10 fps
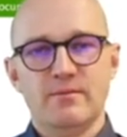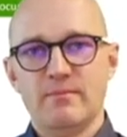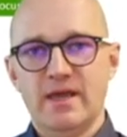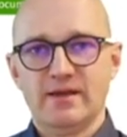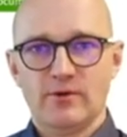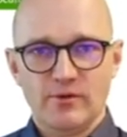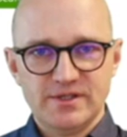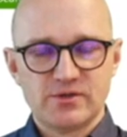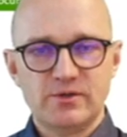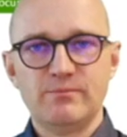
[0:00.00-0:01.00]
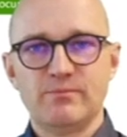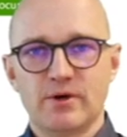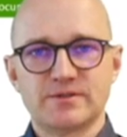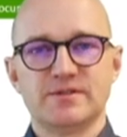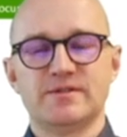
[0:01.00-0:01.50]
all these green
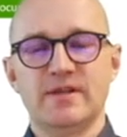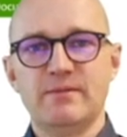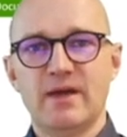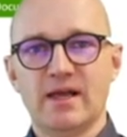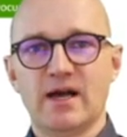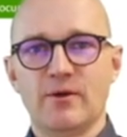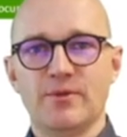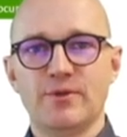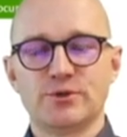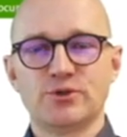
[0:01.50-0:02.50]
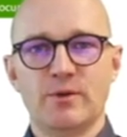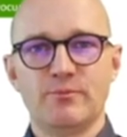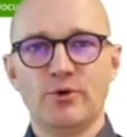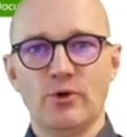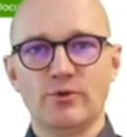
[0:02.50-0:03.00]
boxes, they make out the top
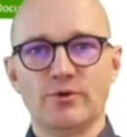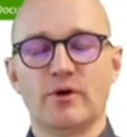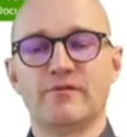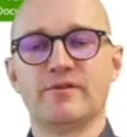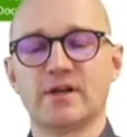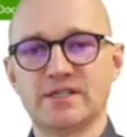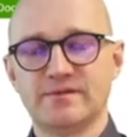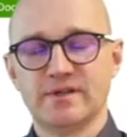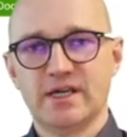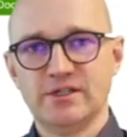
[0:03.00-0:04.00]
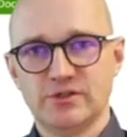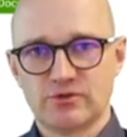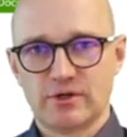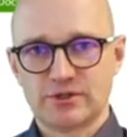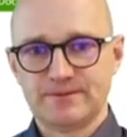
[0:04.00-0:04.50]
node of the classification
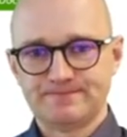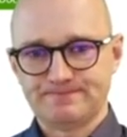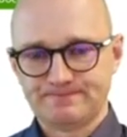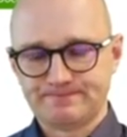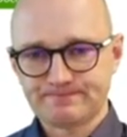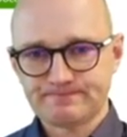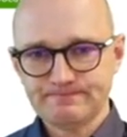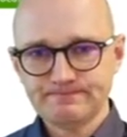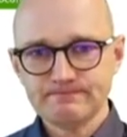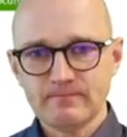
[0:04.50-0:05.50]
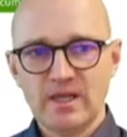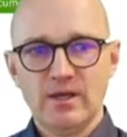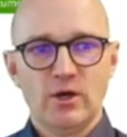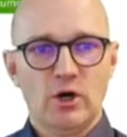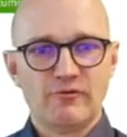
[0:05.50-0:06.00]
structure.
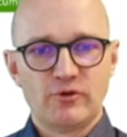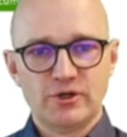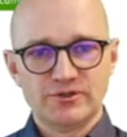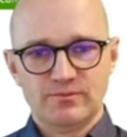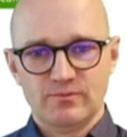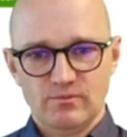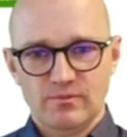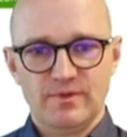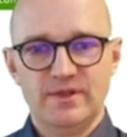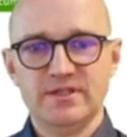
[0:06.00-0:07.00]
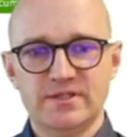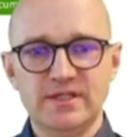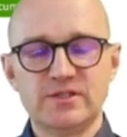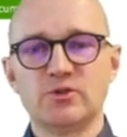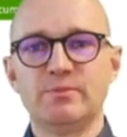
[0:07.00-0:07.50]
Of course, these
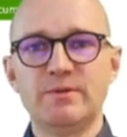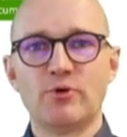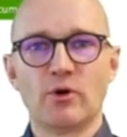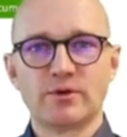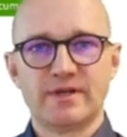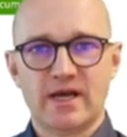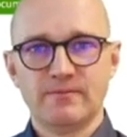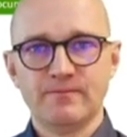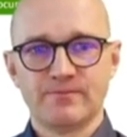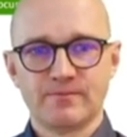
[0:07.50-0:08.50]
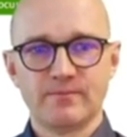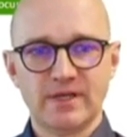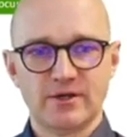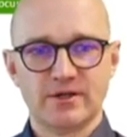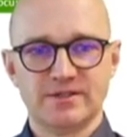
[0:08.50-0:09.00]
needs to be broken down
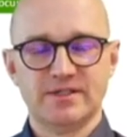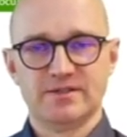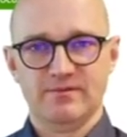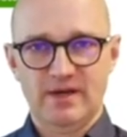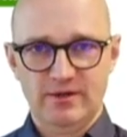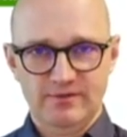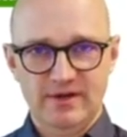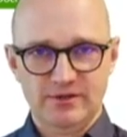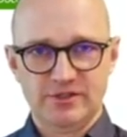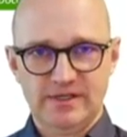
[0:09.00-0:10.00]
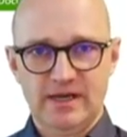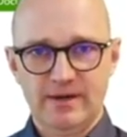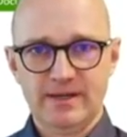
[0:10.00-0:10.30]
because it's very, very generic.